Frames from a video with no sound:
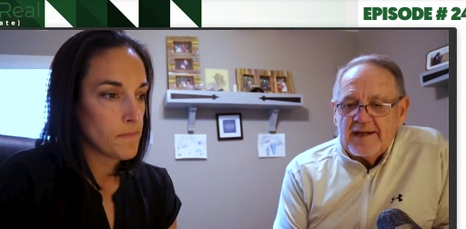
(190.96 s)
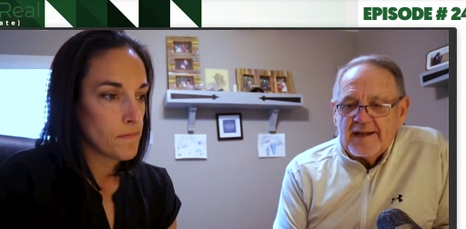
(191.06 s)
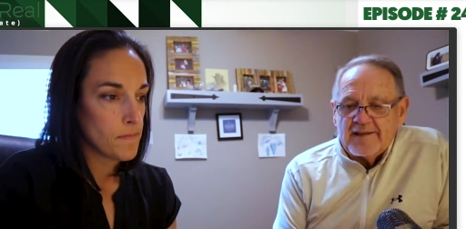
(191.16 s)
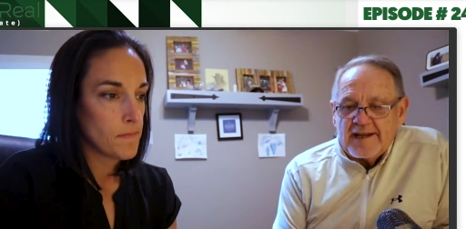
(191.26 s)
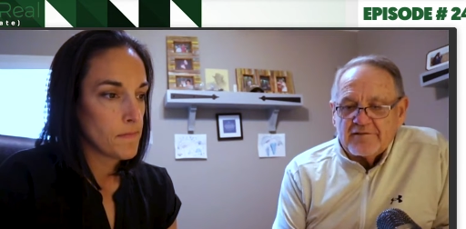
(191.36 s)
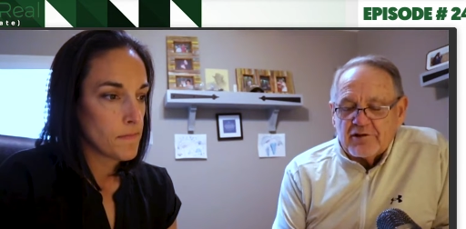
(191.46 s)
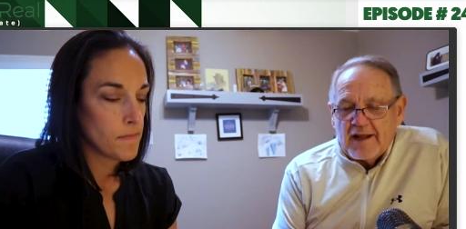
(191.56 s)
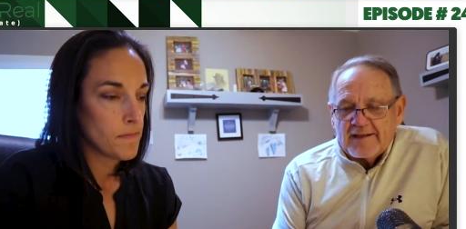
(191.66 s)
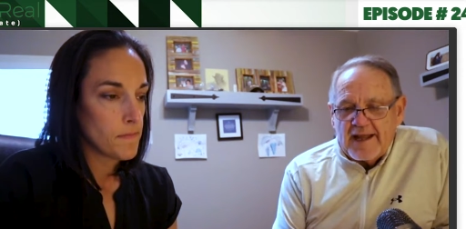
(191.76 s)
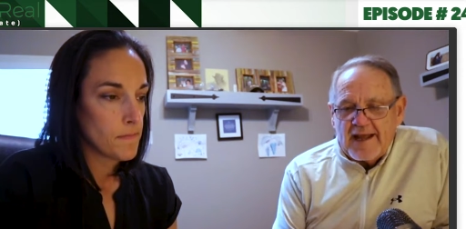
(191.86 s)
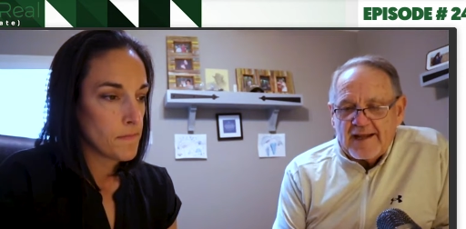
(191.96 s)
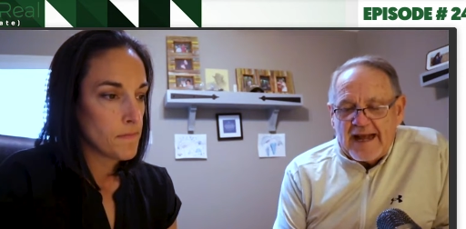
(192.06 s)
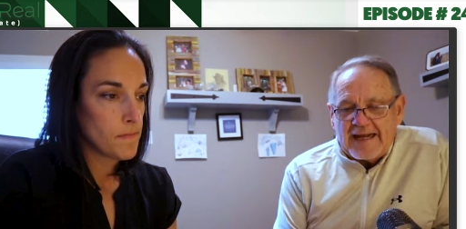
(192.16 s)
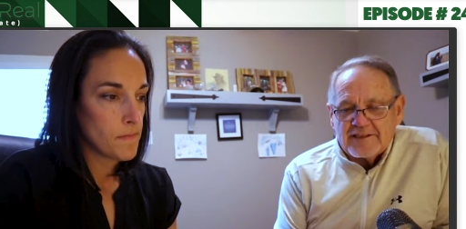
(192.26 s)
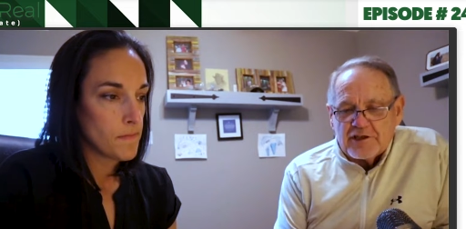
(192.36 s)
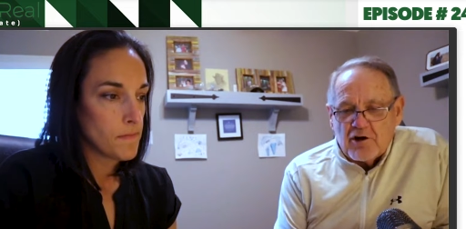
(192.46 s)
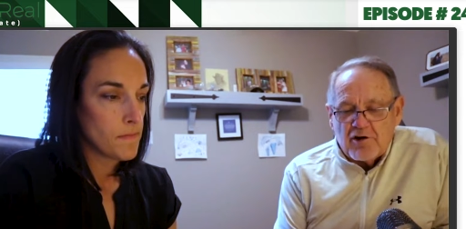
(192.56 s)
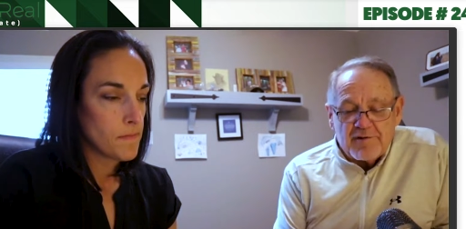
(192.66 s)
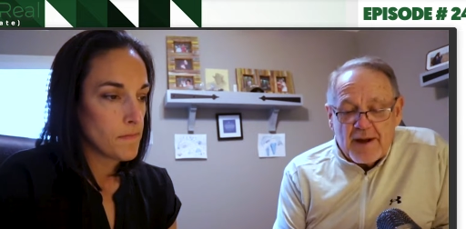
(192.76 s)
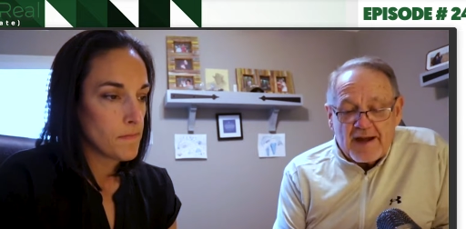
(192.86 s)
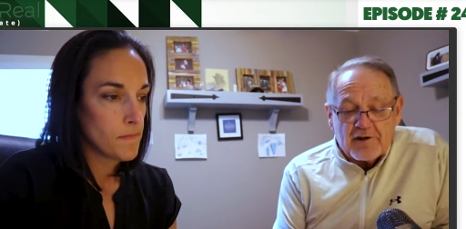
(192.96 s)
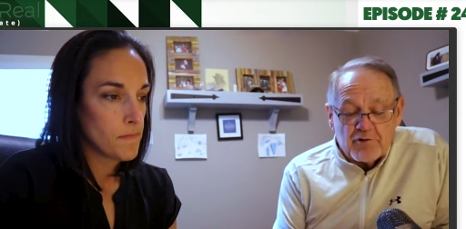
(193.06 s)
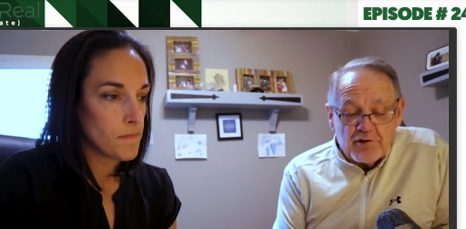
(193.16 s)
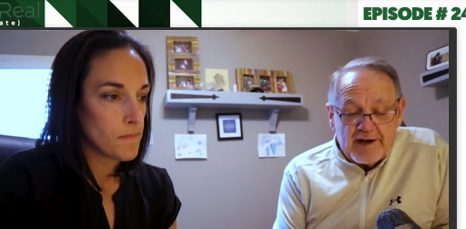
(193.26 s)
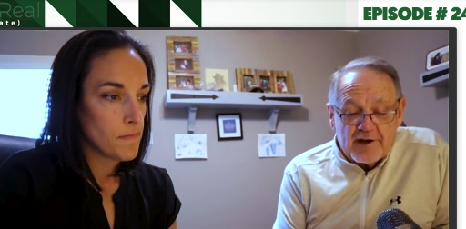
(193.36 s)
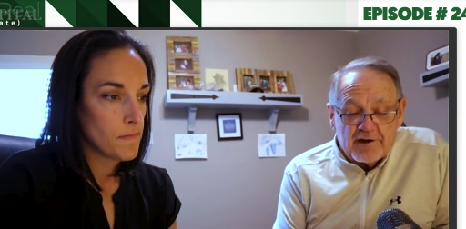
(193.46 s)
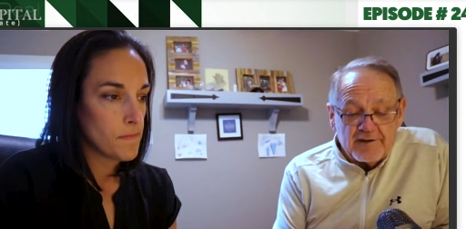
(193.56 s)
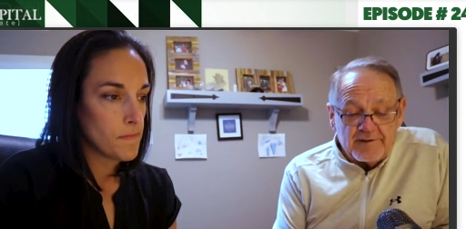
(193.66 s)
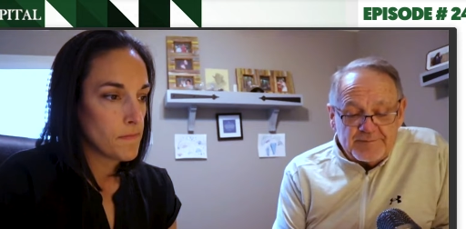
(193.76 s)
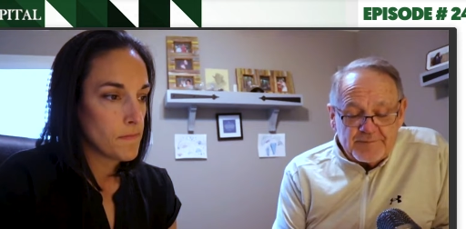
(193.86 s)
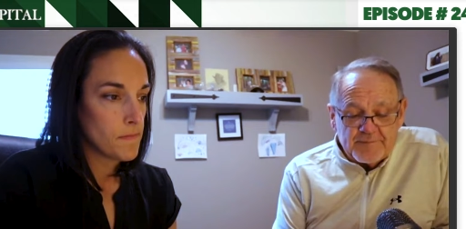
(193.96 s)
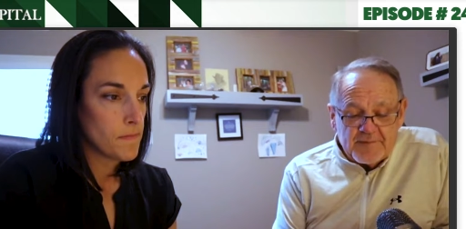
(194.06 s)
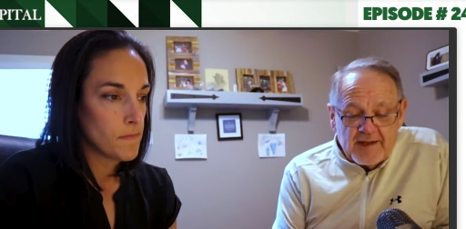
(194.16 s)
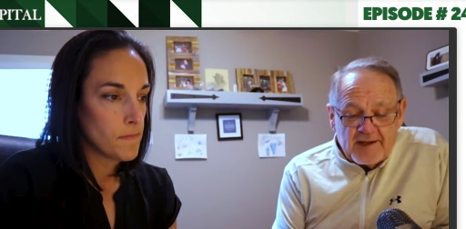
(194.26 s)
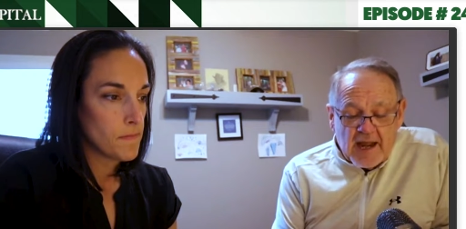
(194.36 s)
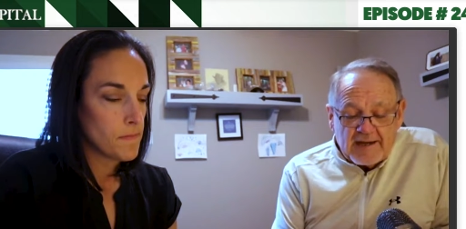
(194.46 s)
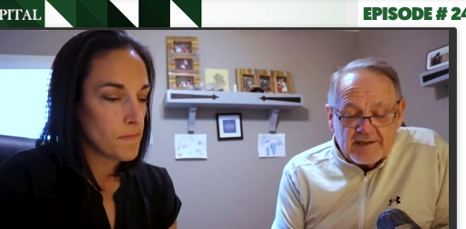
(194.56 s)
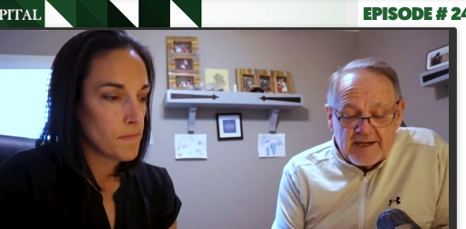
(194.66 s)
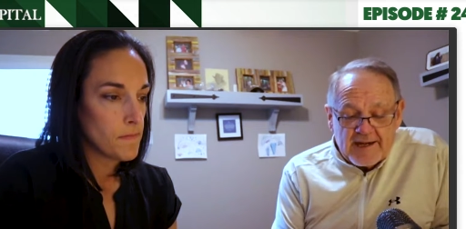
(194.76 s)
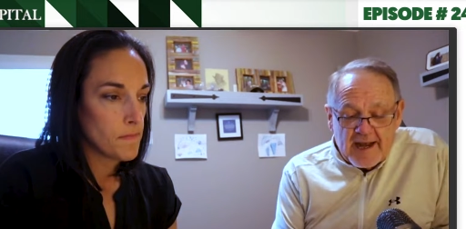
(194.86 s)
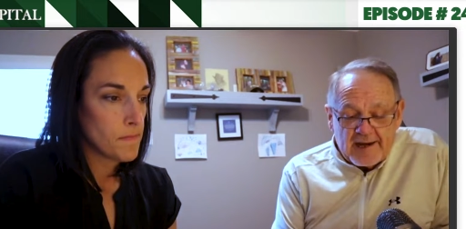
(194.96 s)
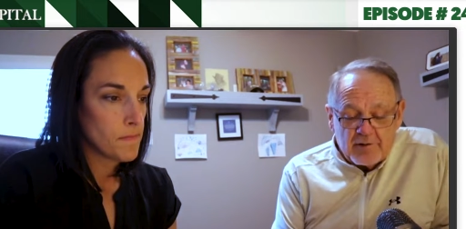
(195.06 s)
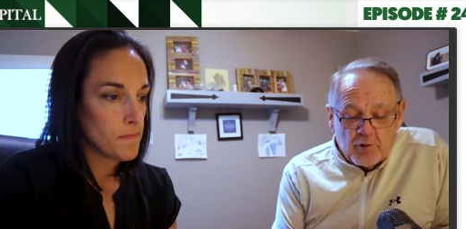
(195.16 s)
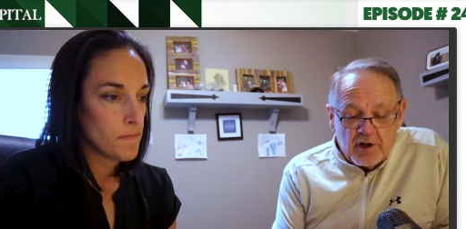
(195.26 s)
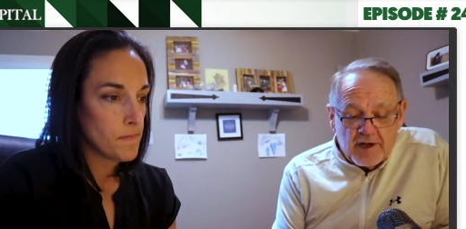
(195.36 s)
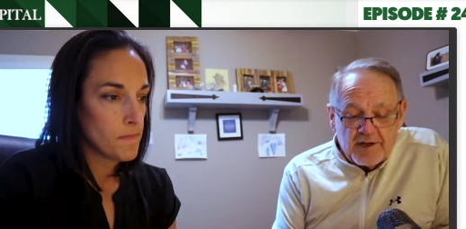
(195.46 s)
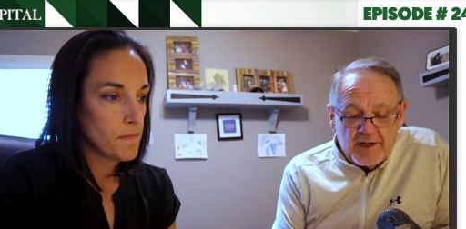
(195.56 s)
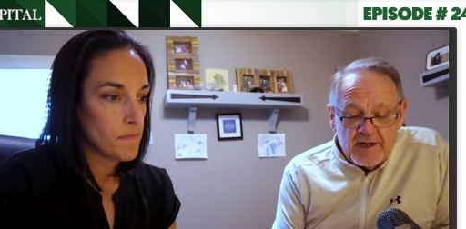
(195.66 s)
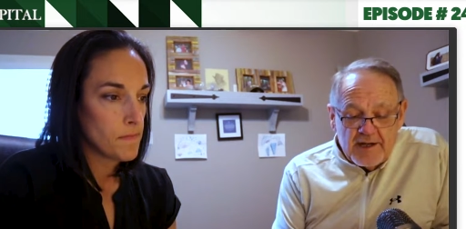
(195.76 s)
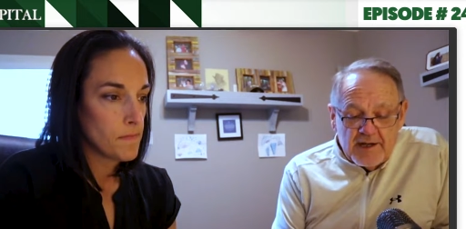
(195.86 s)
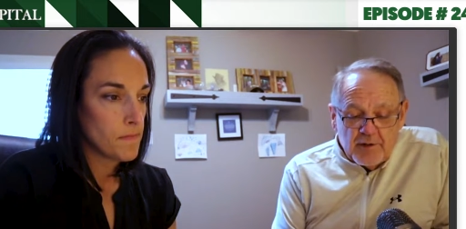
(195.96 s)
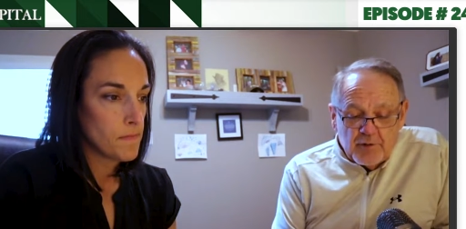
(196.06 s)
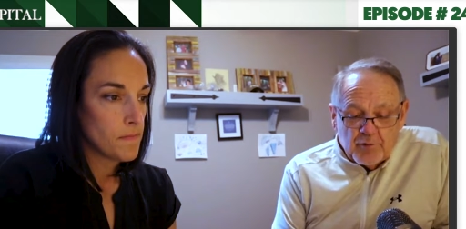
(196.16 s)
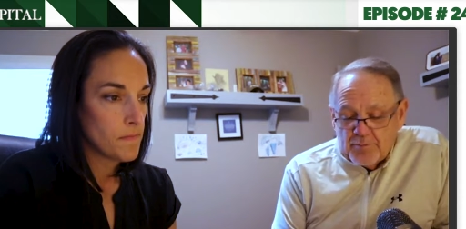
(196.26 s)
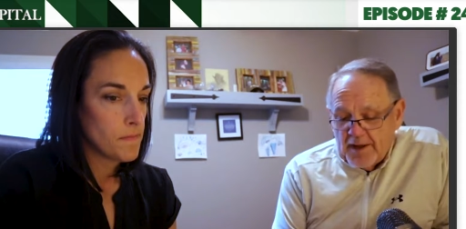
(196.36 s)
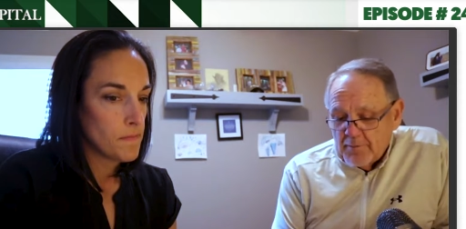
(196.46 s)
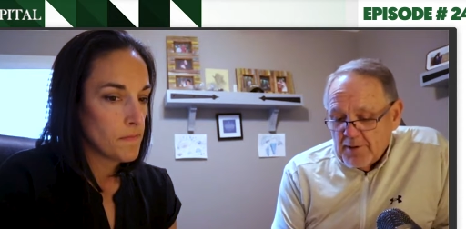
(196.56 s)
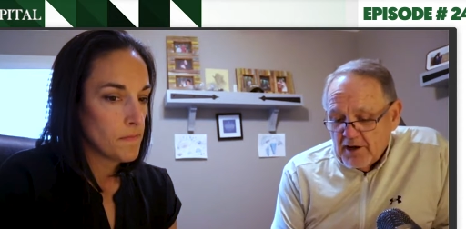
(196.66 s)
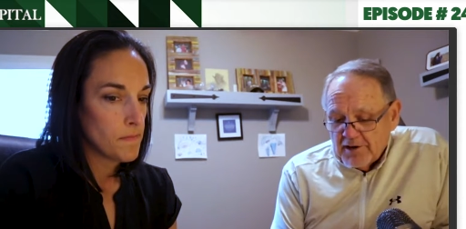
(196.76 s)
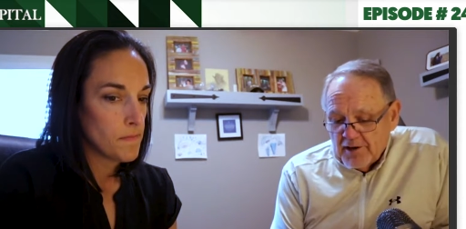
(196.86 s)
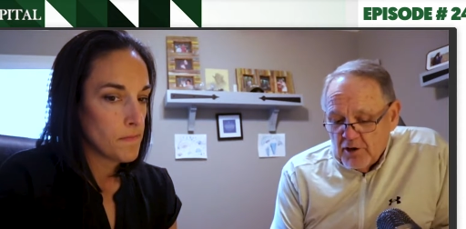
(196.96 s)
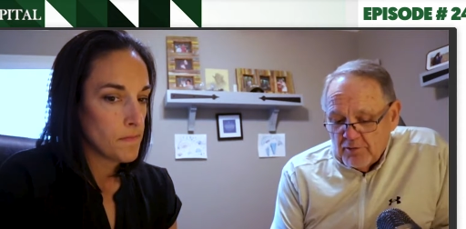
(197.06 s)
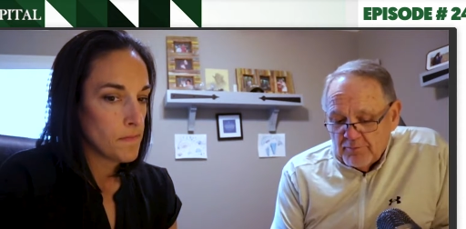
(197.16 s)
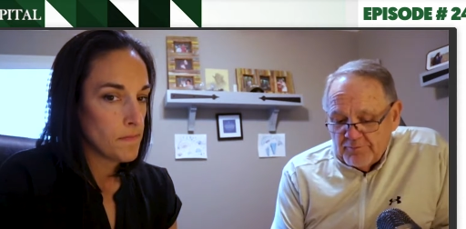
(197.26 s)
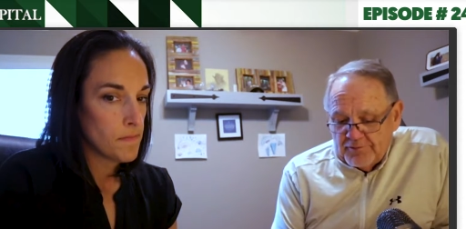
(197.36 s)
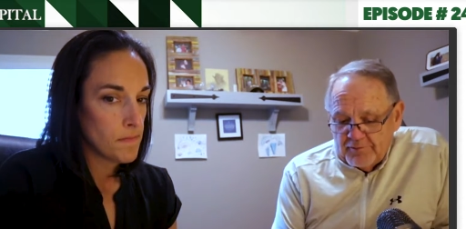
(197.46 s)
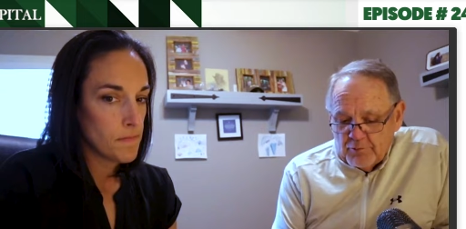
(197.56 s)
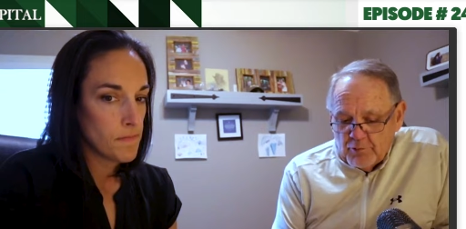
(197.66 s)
Speaker 1: and things like that. I started my career in nineteen ninety-one with Bell American Homes.